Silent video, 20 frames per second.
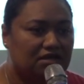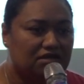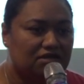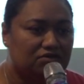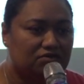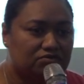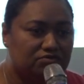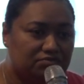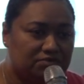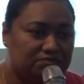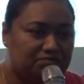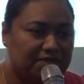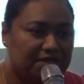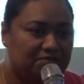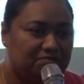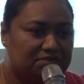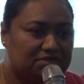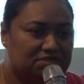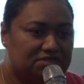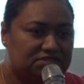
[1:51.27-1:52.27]
good
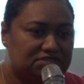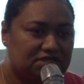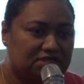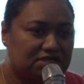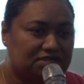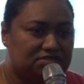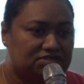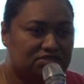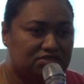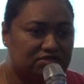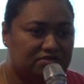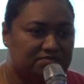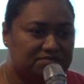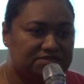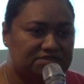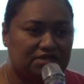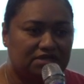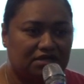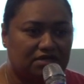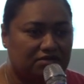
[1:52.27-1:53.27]
repayment
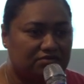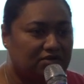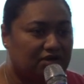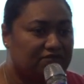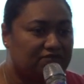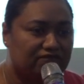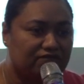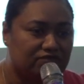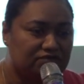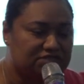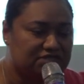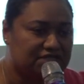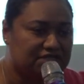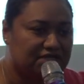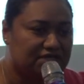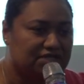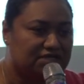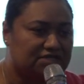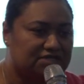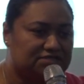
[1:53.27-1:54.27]
terms, around 40
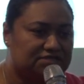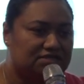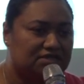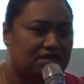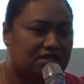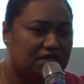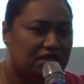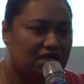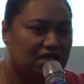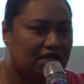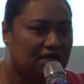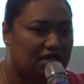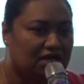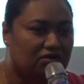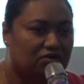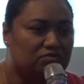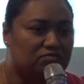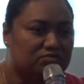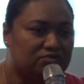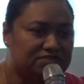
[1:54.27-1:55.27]
years,
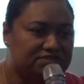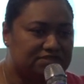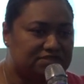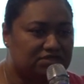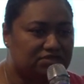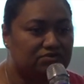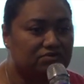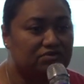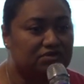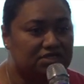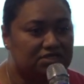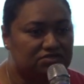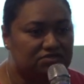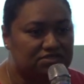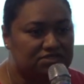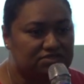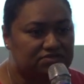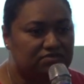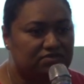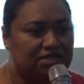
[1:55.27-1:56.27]
almost zero
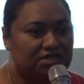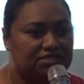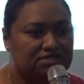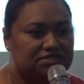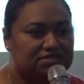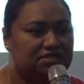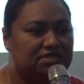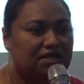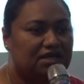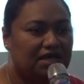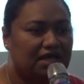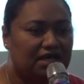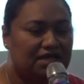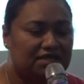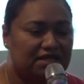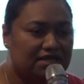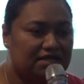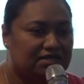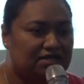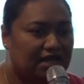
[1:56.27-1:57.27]
interest rates, and
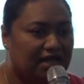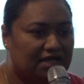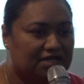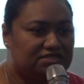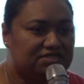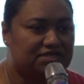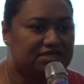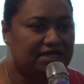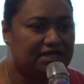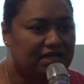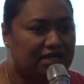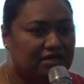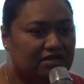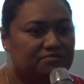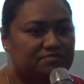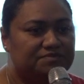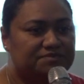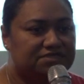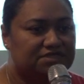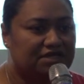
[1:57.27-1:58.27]
that actually
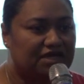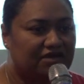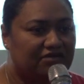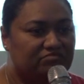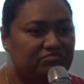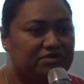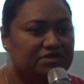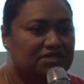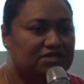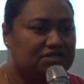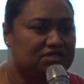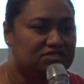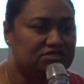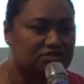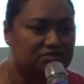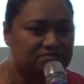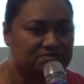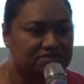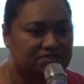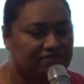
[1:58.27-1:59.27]
helps the government in
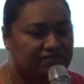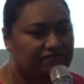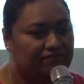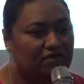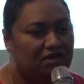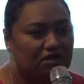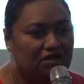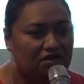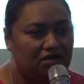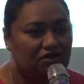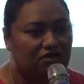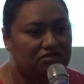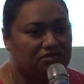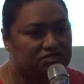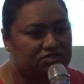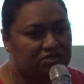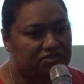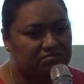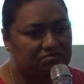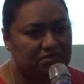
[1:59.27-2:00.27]
terms of
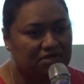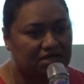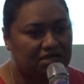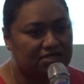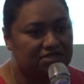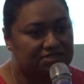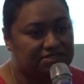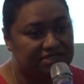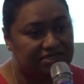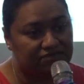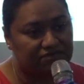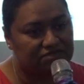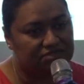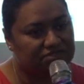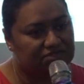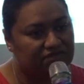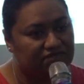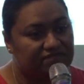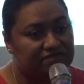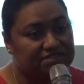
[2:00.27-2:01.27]
long-term
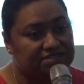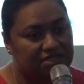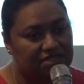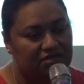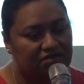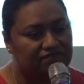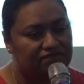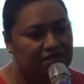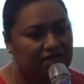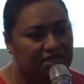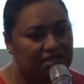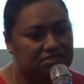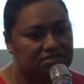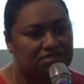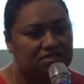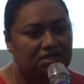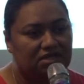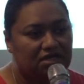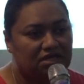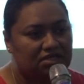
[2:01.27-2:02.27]
servicing of
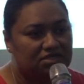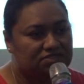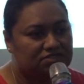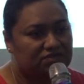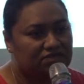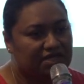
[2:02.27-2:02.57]
debt. So